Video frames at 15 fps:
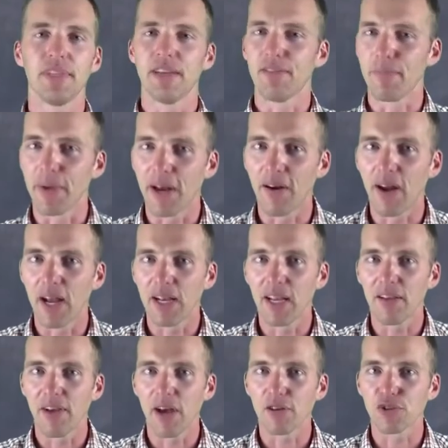Do you have a better
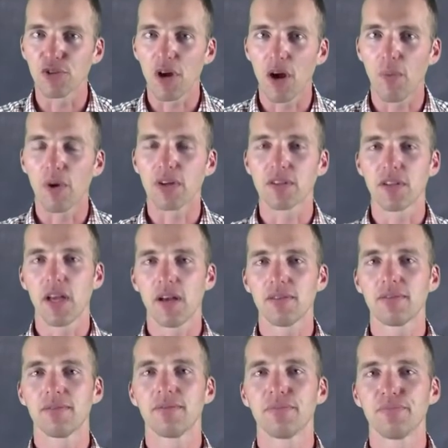idea of how a straw works now?